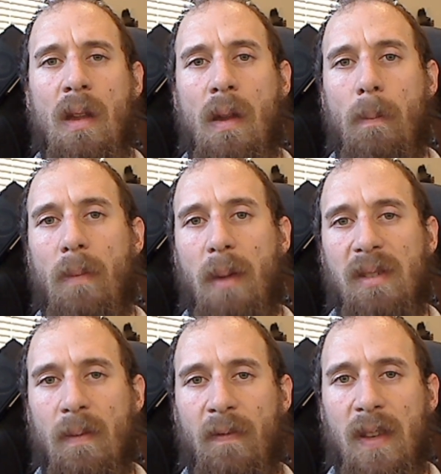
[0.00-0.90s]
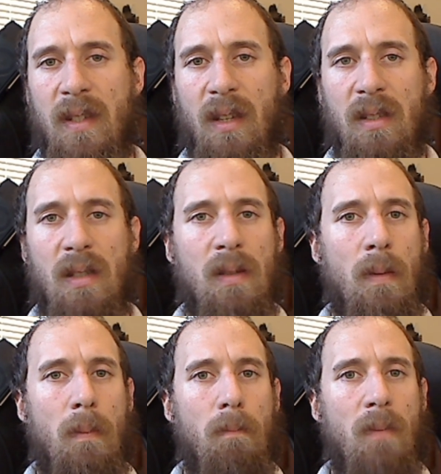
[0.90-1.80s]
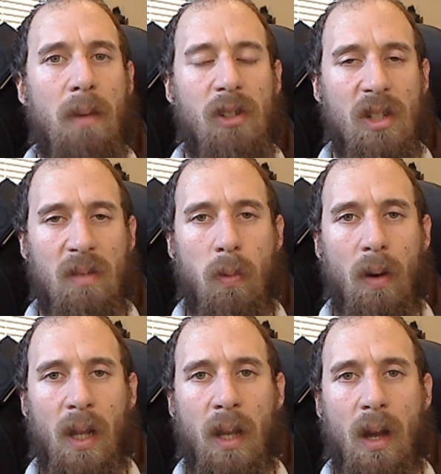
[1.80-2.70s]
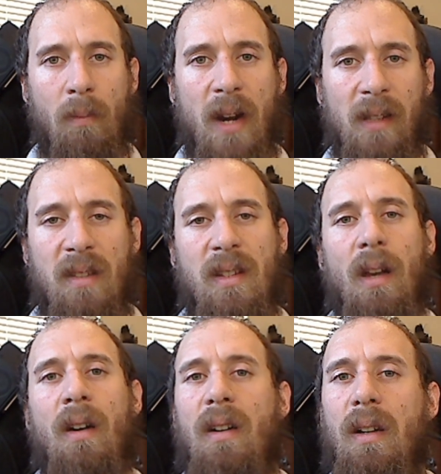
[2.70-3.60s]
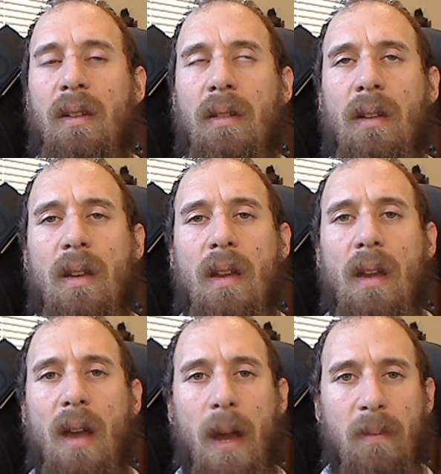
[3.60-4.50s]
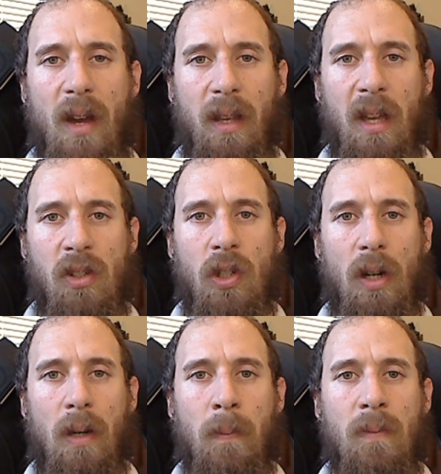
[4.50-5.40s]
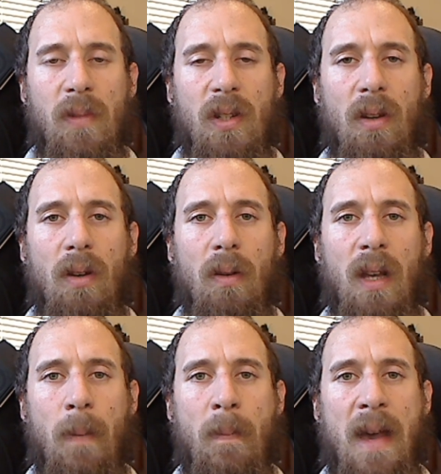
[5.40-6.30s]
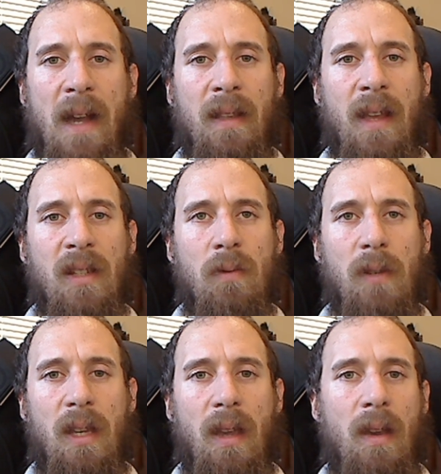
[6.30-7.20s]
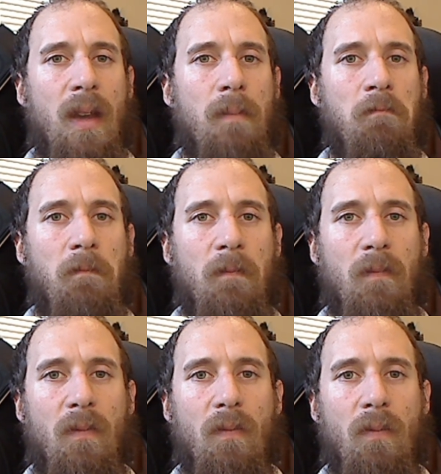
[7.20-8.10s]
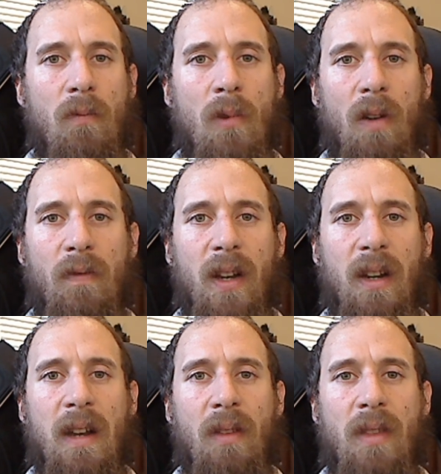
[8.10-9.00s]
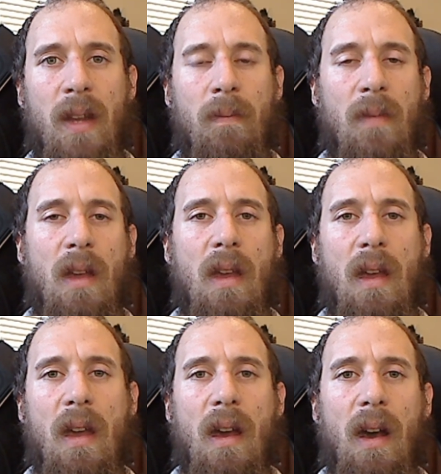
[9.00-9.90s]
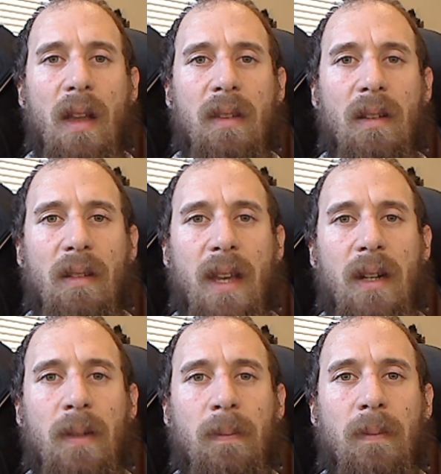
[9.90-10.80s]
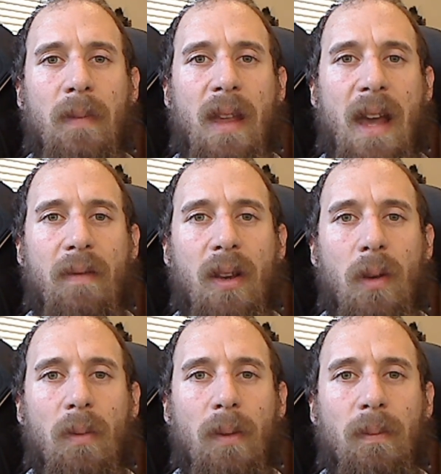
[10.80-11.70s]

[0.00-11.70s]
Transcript: maybe some physics, maybe just working on practicing art. I'm not yet sure, so come back next week and we'll figure it out then. Until later, have a good one.